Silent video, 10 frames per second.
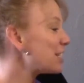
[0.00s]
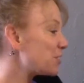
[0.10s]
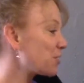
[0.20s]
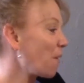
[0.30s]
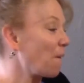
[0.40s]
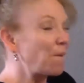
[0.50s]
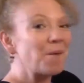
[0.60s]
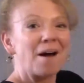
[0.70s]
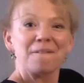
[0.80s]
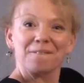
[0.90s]

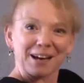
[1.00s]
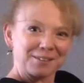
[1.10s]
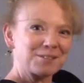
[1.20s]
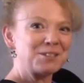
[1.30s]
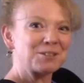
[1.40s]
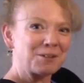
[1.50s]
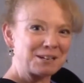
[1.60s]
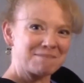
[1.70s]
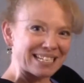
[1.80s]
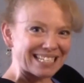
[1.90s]
So why don't you
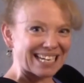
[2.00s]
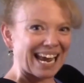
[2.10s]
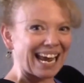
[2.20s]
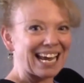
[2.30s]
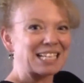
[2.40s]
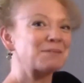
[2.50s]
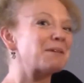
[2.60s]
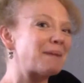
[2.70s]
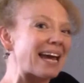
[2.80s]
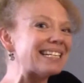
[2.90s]
join me today as
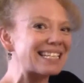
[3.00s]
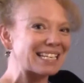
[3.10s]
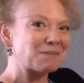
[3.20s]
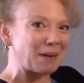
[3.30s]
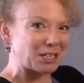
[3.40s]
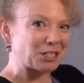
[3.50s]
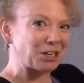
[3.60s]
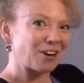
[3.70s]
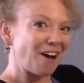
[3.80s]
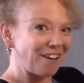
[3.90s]
we paint this
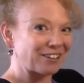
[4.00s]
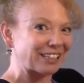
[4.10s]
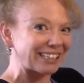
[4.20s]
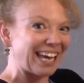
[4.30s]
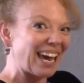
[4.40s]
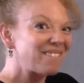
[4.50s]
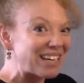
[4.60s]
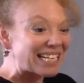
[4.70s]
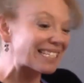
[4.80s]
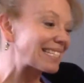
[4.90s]
picture on our little
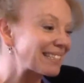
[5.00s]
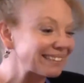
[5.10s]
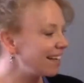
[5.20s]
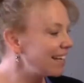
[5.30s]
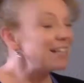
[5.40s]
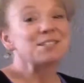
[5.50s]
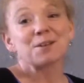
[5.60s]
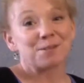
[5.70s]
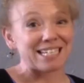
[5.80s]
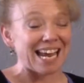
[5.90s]
canvas.
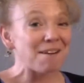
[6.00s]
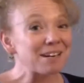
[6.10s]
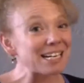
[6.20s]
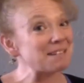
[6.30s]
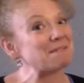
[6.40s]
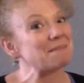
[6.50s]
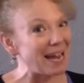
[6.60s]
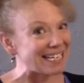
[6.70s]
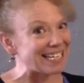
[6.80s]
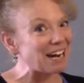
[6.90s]
So today we're going to be
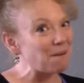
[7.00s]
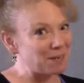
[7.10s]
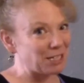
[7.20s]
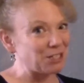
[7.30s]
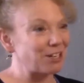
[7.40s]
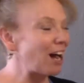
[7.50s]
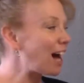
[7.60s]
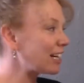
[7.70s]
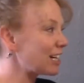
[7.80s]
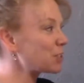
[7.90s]
painting our picture
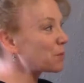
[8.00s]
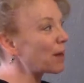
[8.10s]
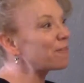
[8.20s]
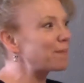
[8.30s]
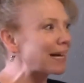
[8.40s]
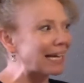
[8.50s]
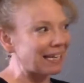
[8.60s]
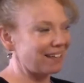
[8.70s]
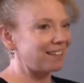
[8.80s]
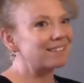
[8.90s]
on a 12
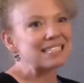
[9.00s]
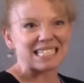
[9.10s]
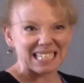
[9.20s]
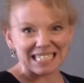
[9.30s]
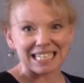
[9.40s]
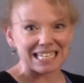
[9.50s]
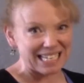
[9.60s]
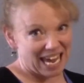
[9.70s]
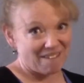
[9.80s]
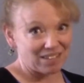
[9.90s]
by
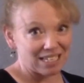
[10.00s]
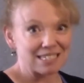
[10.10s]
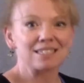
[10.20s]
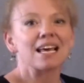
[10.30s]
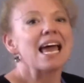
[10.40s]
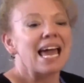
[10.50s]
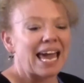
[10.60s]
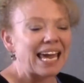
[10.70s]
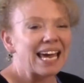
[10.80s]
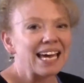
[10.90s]
16 canvas,
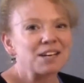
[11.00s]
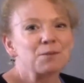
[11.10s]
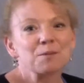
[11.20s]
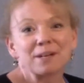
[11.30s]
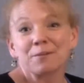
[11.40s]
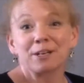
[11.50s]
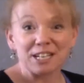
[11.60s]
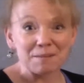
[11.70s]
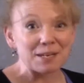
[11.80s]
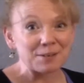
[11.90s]
and we're
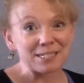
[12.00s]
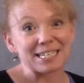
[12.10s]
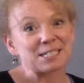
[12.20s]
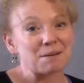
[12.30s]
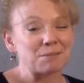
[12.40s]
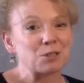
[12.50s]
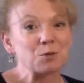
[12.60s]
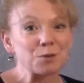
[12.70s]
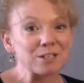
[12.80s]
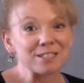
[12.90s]
going to be using some
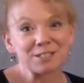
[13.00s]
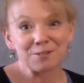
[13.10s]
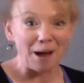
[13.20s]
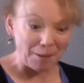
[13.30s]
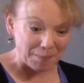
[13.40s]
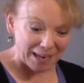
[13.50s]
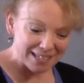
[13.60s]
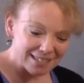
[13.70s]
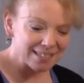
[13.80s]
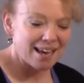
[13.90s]
tools to help
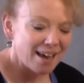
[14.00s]
us.